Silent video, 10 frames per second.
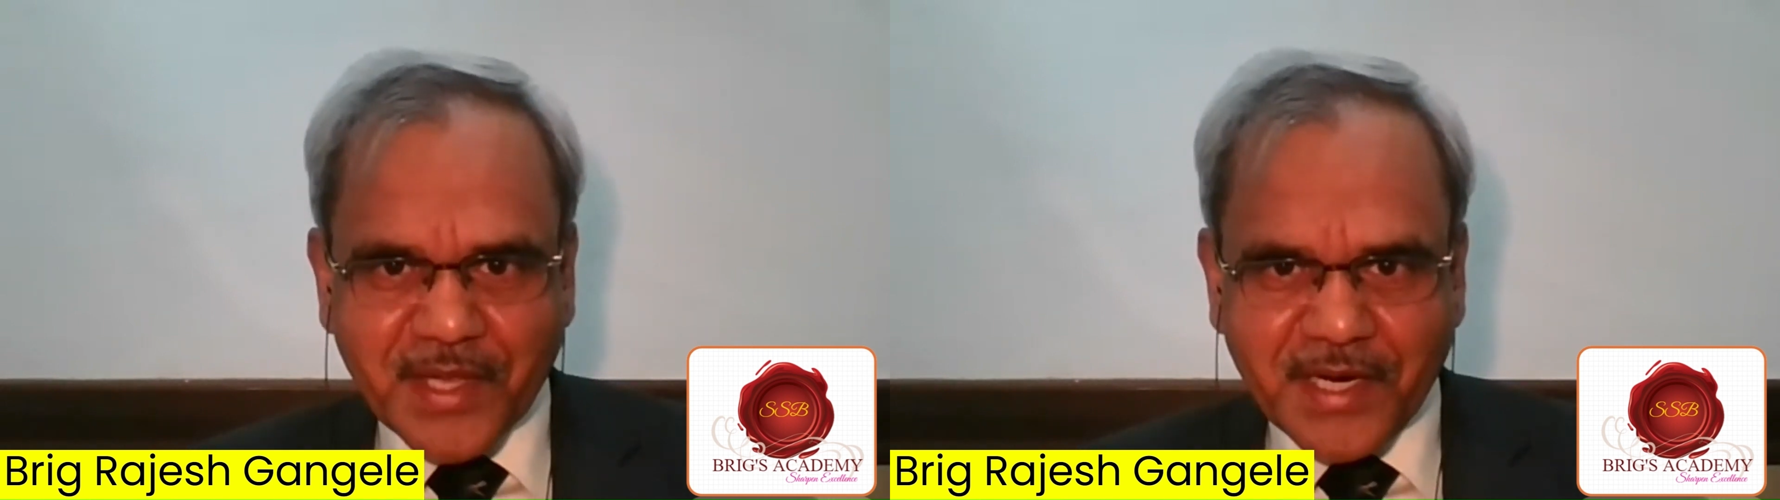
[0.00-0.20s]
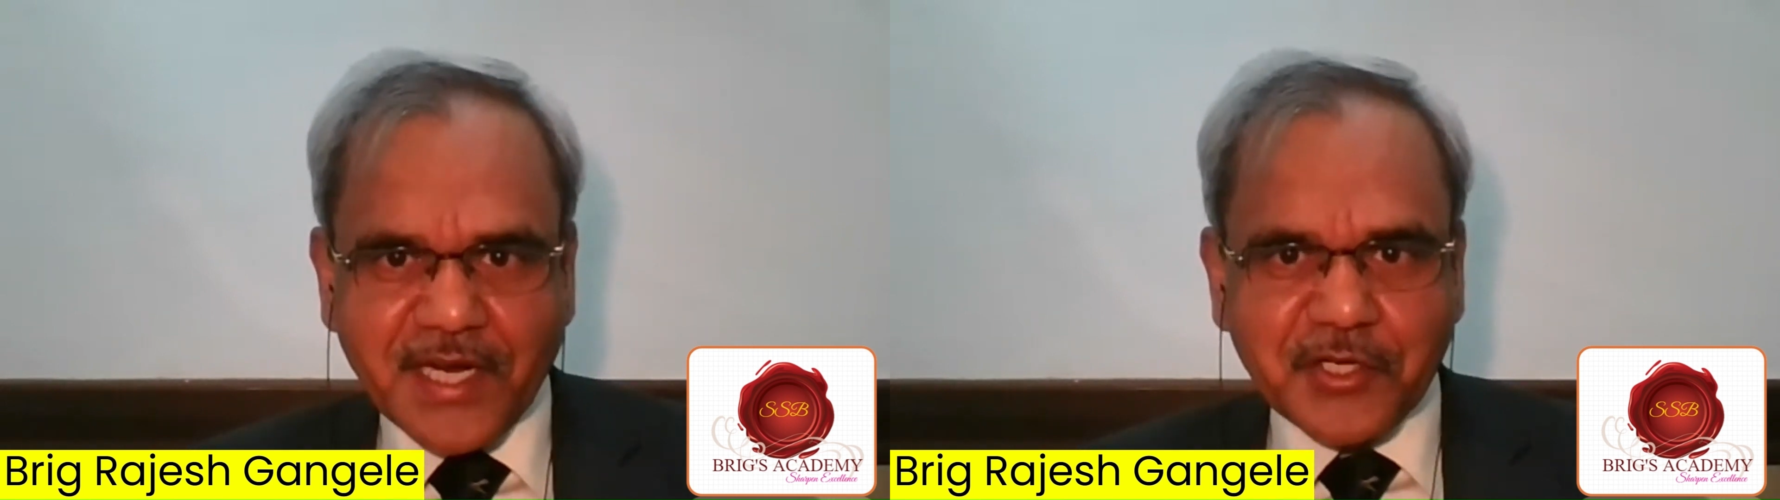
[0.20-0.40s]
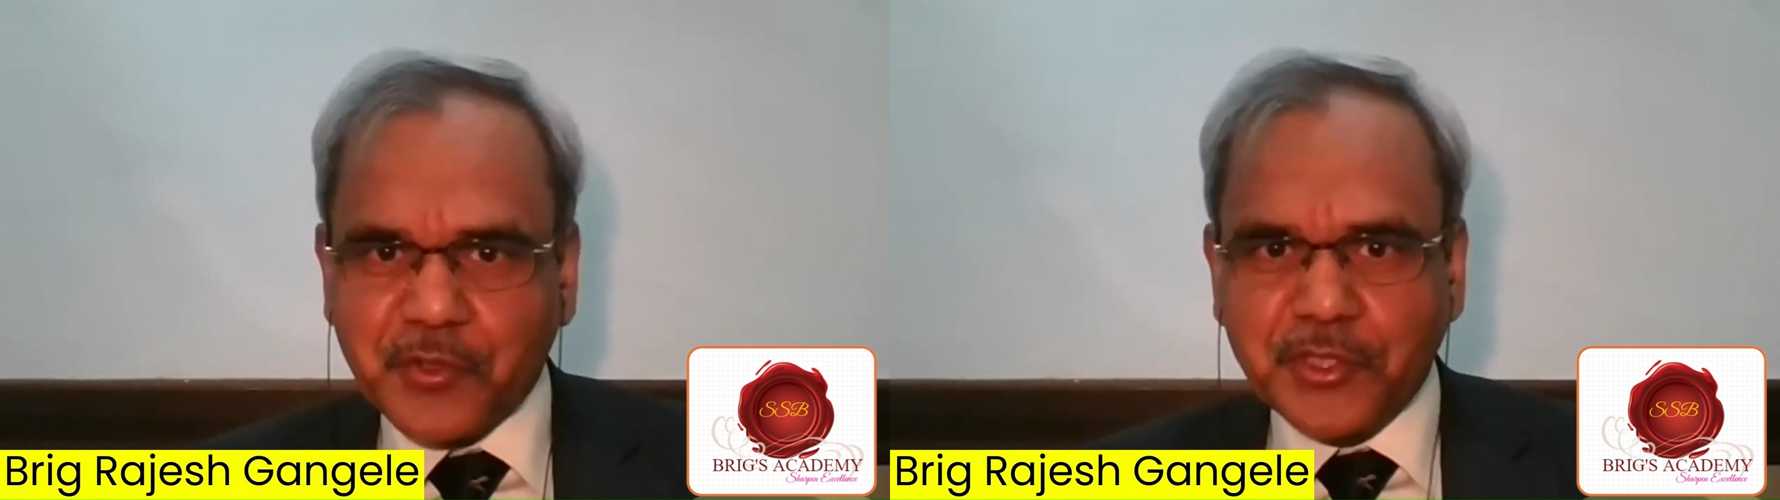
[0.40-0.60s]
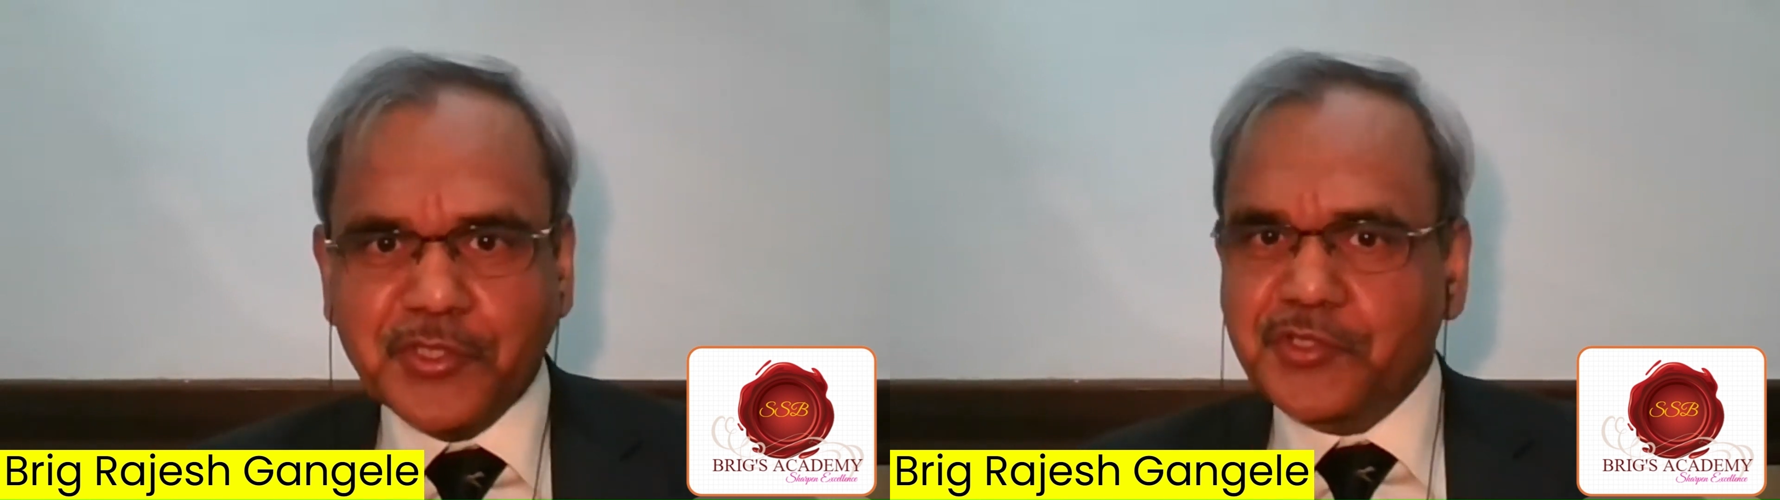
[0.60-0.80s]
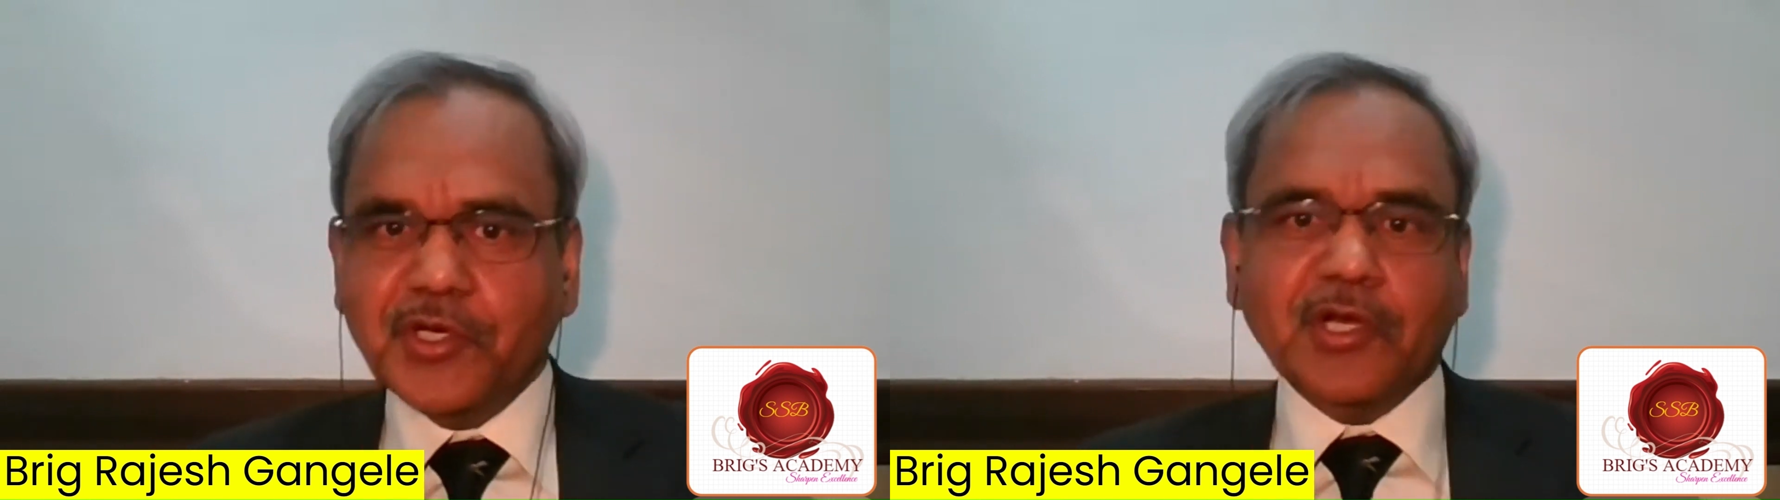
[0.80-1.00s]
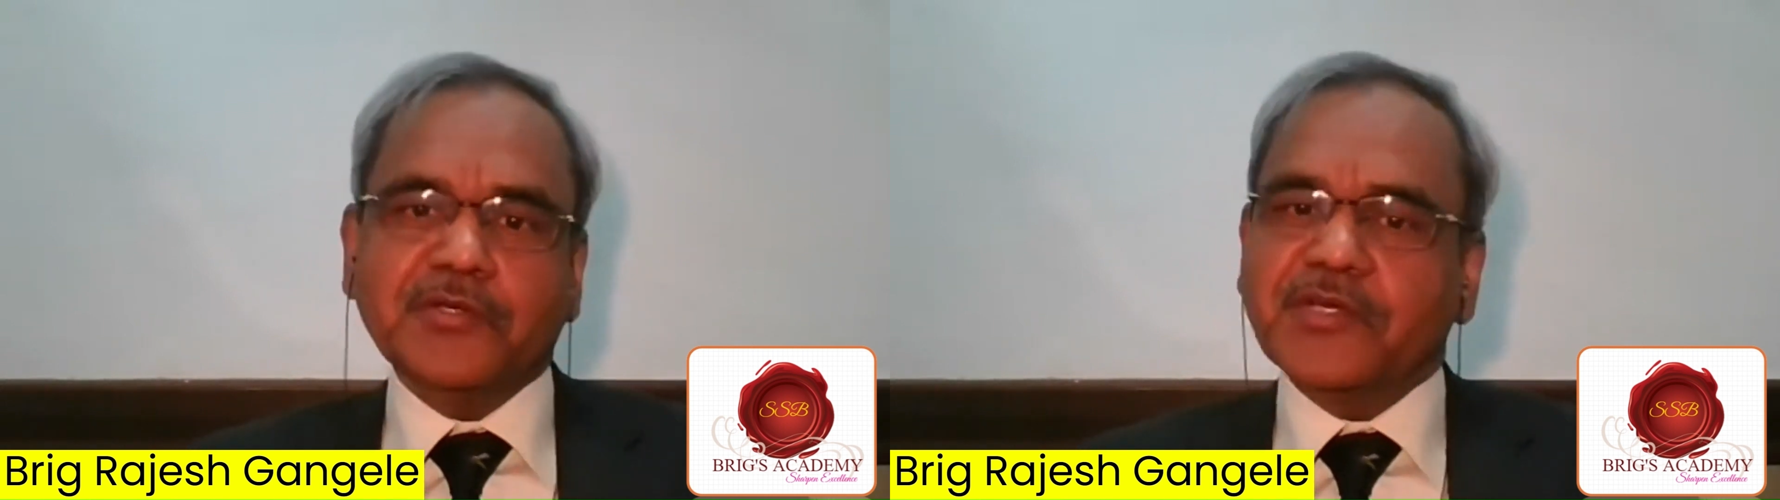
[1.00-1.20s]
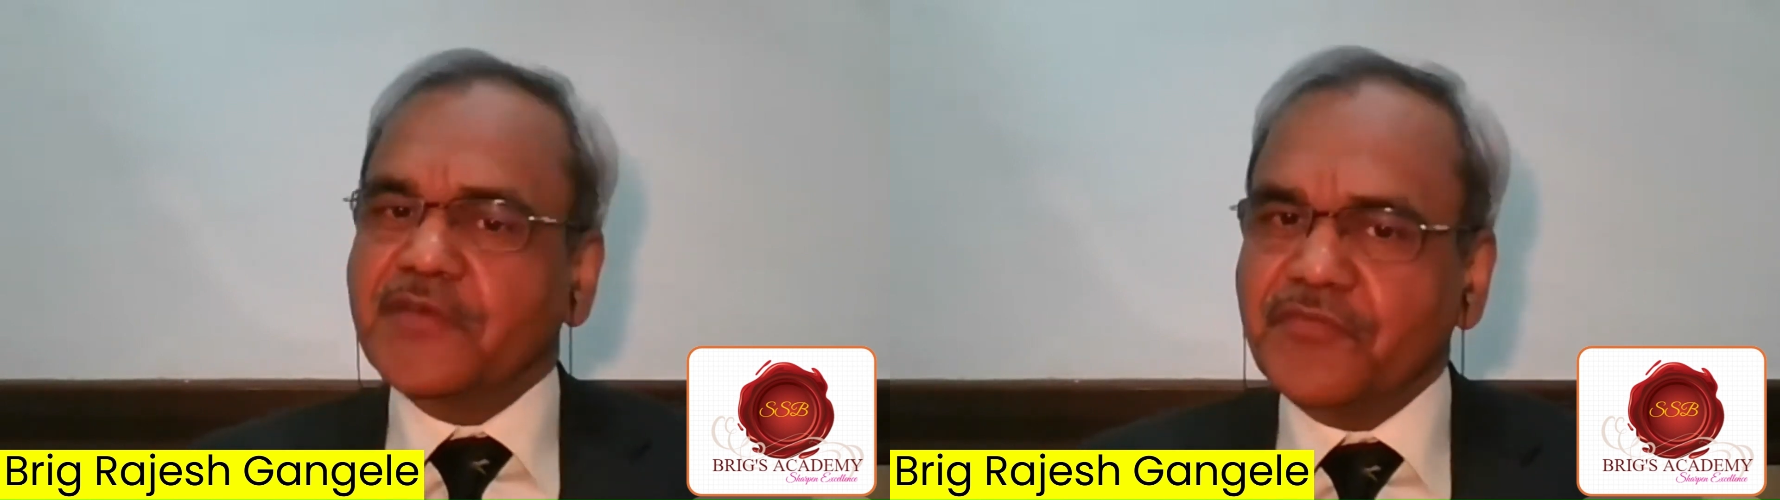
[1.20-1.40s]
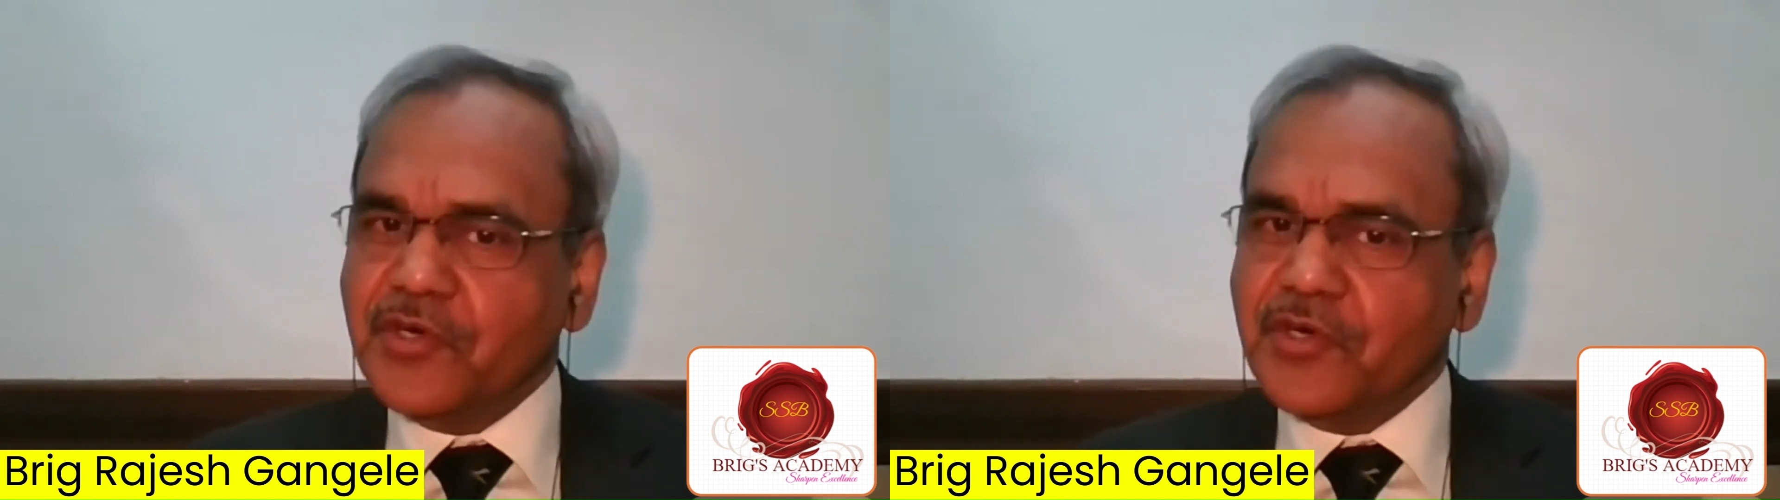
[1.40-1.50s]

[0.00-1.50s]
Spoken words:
and I told you you got to give